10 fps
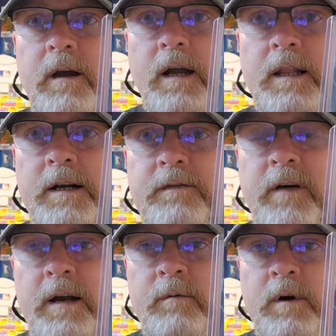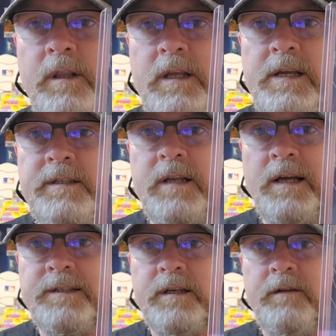I'd like to find one of these
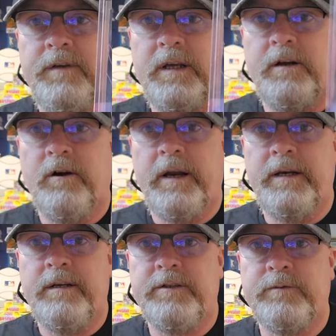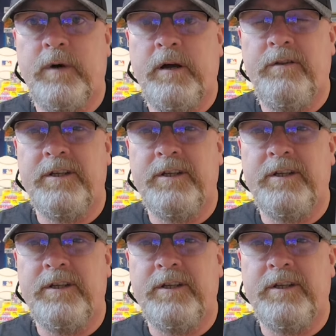nice enough to get graded as well.